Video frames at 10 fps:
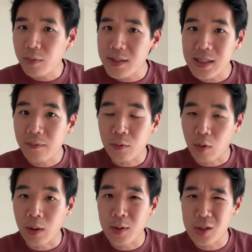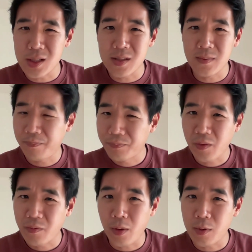receive drone images
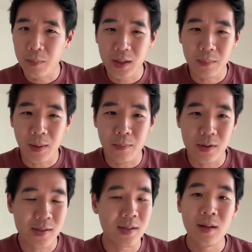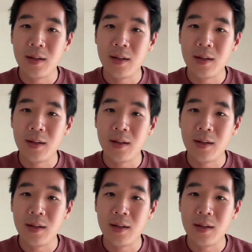from community members